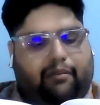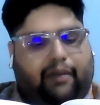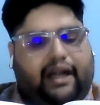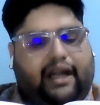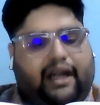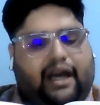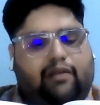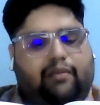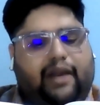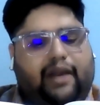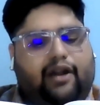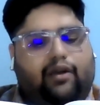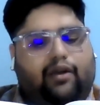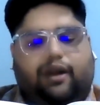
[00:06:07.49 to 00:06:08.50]
My tongue
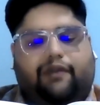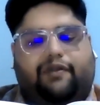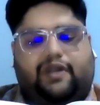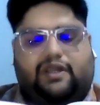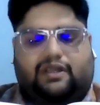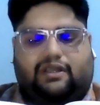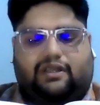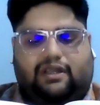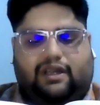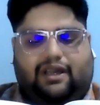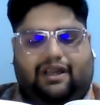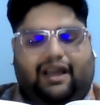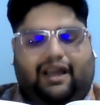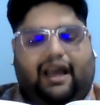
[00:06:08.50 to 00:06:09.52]
made no difference
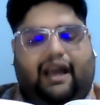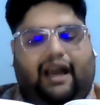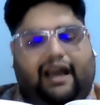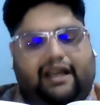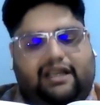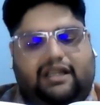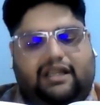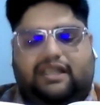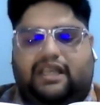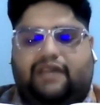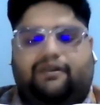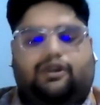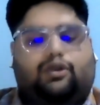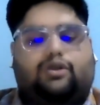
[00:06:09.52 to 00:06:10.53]
and I still
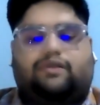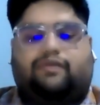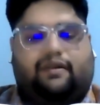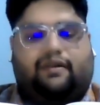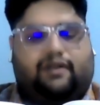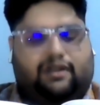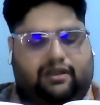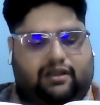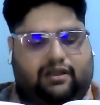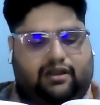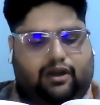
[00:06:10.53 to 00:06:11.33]
savor those flavors.